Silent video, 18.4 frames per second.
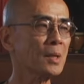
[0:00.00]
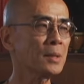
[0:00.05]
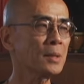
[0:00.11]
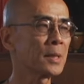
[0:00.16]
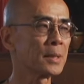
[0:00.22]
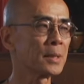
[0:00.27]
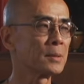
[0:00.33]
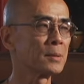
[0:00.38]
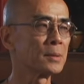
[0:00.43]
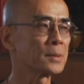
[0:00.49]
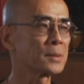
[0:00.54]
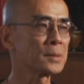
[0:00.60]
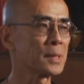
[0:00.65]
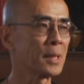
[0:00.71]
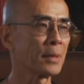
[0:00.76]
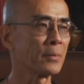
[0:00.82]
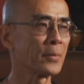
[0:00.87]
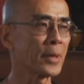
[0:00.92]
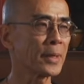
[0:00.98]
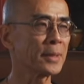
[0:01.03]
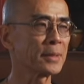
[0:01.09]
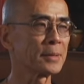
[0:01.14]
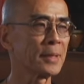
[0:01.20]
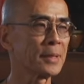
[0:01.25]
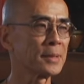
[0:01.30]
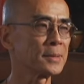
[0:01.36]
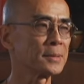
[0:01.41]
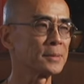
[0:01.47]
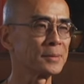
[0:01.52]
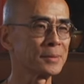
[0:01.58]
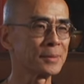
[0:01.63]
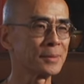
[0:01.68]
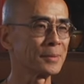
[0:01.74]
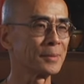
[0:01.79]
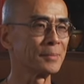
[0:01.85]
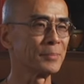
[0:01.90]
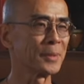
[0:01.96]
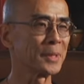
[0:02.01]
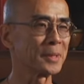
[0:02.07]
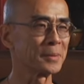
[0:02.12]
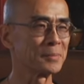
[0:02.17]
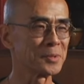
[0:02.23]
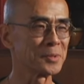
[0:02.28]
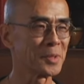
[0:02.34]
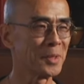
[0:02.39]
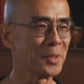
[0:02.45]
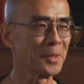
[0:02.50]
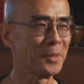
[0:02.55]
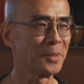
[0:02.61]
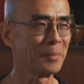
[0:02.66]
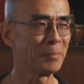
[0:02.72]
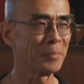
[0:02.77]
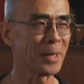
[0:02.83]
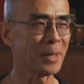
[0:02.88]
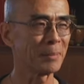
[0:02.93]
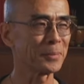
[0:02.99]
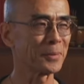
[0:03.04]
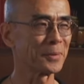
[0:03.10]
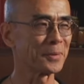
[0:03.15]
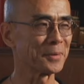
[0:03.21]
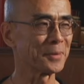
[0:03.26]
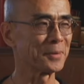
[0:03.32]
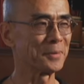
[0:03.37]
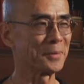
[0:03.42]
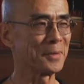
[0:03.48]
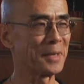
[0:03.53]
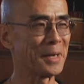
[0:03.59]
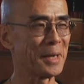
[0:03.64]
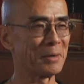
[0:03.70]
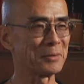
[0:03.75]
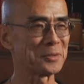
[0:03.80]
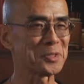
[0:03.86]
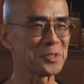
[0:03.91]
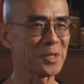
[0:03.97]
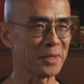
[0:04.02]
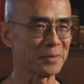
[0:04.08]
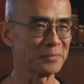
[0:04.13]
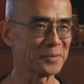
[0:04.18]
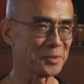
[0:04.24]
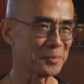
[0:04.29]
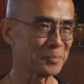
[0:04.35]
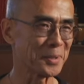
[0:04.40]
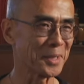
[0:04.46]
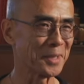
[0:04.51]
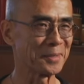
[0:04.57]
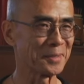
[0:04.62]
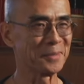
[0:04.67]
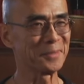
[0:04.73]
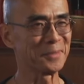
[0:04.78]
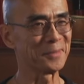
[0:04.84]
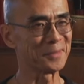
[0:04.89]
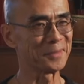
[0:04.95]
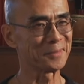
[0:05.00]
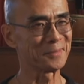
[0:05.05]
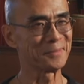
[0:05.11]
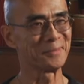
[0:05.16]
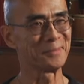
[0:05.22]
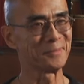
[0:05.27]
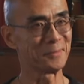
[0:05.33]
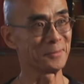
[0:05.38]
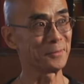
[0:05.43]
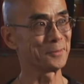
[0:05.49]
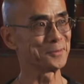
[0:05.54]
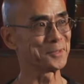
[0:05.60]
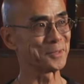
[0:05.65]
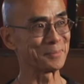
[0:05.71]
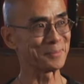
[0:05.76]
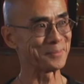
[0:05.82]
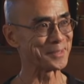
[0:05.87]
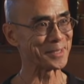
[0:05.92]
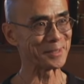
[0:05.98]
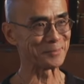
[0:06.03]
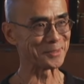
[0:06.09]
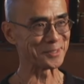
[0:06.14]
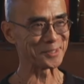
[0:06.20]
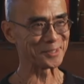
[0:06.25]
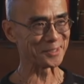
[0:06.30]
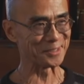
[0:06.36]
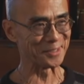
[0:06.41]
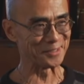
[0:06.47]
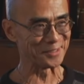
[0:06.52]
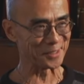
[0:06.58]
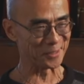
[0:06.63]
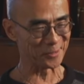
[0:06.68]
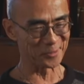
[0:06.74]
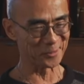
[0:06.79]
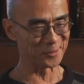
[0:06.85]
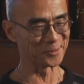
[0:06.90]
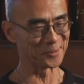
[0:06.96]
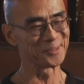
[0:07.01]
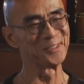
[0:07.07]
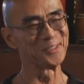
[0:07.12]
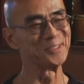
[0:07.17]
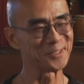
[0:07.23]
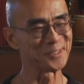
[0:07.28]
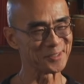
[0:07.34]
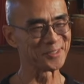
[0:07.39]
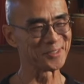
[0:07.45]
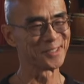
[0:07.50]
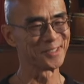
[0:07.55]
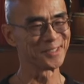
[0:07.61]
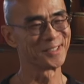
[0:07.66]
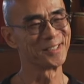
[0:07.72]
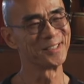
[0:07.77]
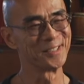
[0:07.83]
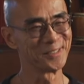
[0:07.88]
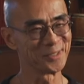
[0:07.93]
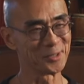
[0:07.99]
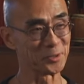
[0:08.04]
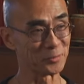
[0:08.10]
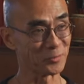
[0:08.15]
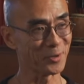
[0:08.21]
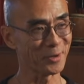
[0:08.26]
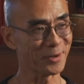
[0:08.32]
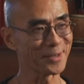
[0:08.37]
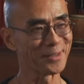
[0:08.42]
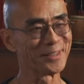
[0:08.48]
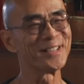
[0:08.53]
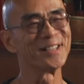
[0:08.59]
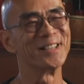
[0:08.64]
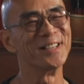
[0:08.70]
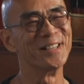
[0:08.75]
That it's not recognized until it becomes popular outside of Japan. Then Japanese suddenly say, oh, this is far out.